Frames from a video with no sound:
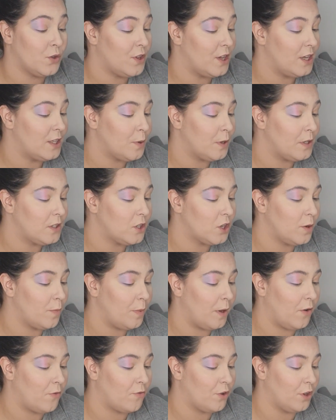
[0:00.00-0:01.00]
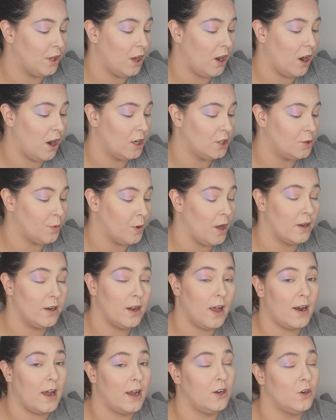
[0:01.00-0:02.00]
this one's going to be a really hard one,
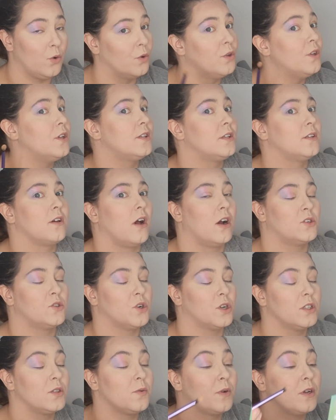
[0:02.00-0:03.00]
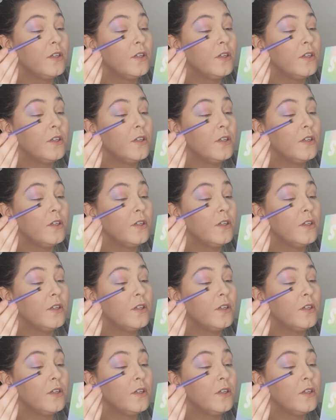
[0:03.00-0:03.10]
and I know this is a hard one because when I